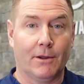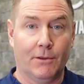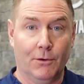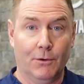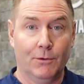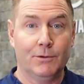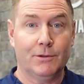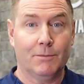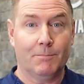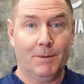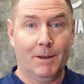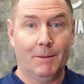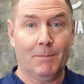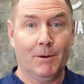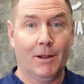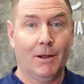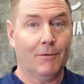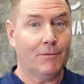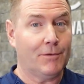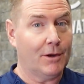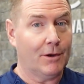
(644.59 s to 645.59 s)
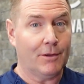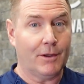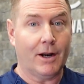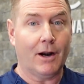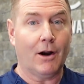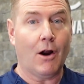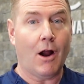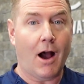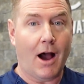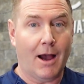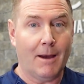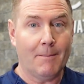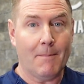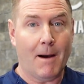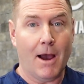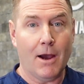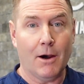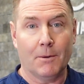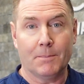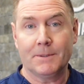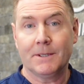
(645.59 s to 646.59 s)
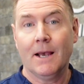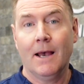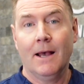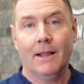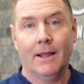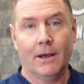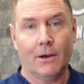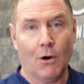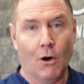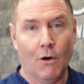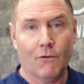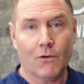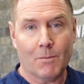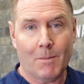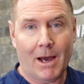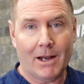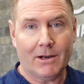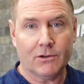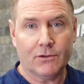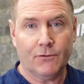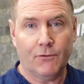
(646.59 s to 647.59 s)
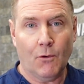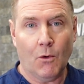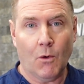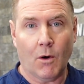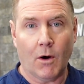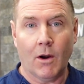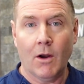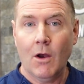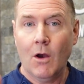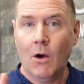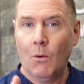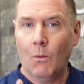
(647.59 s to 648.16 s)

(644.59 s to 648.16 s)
and those are people out there that are high myopes, like over minus 4,